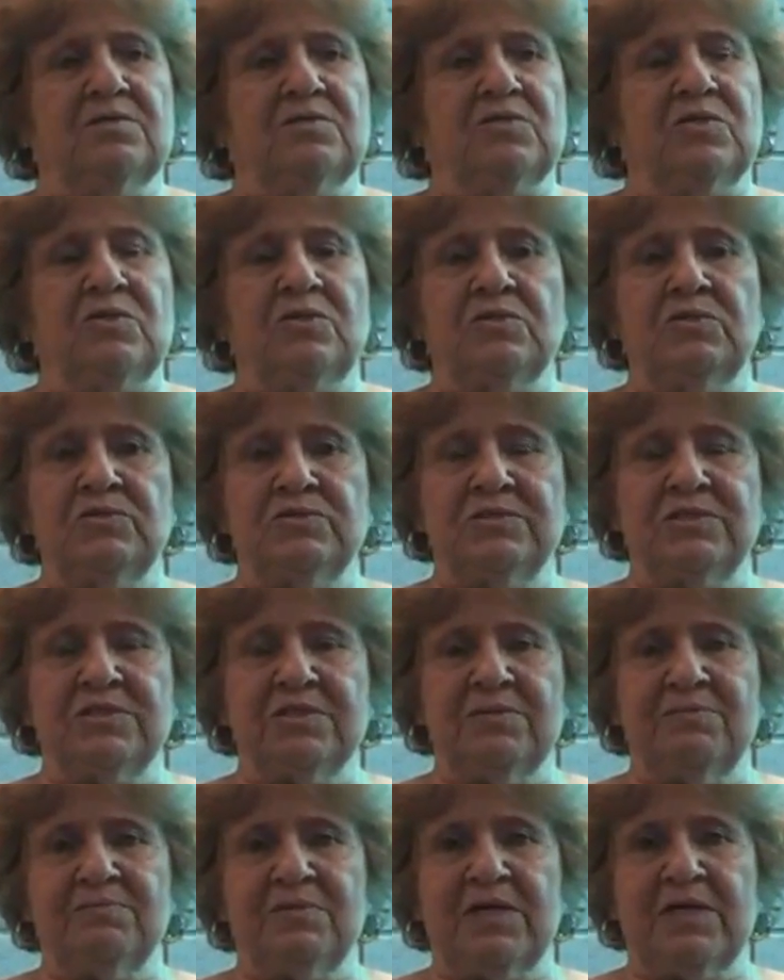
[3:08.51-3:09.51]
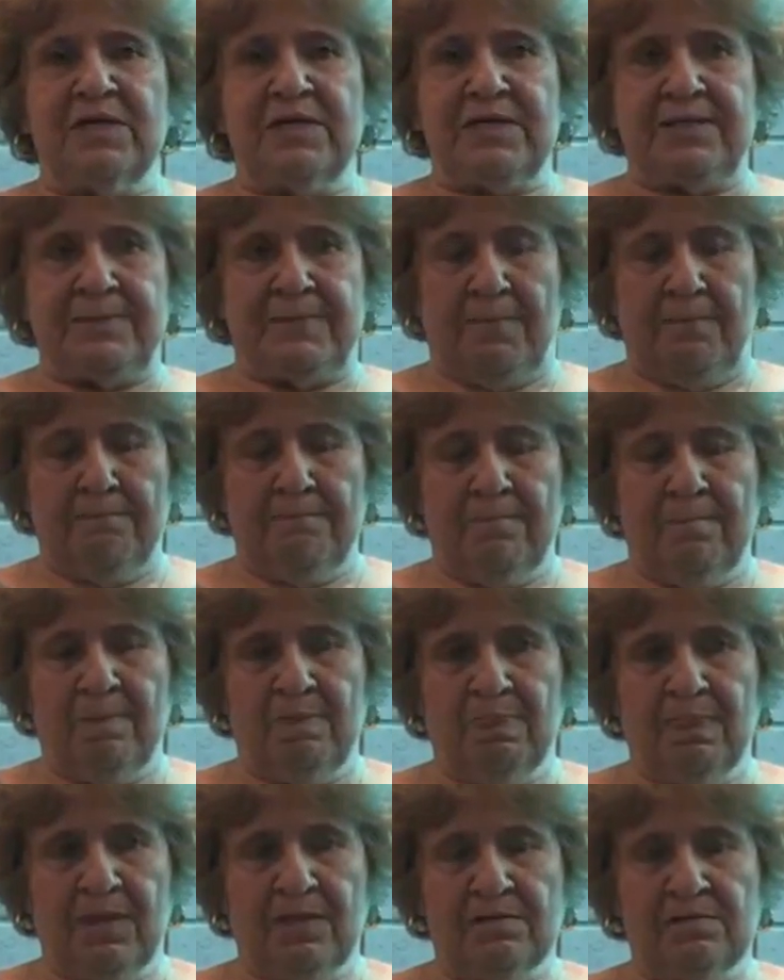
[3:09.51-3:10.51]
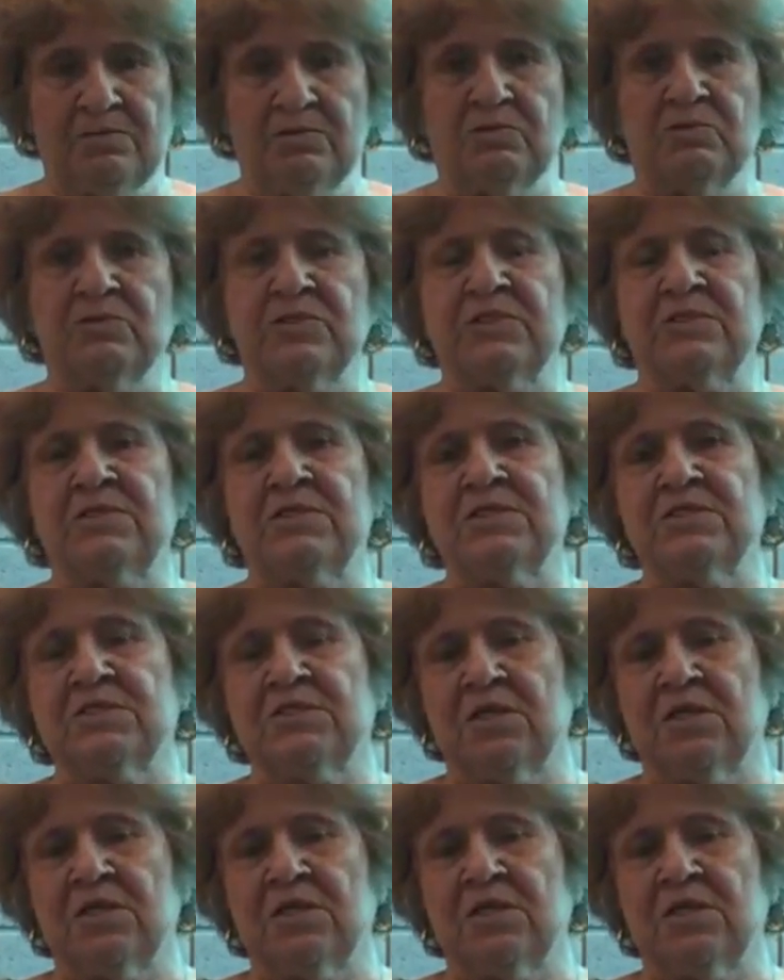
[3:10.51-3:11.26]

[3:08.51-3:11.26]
To lose somebody during this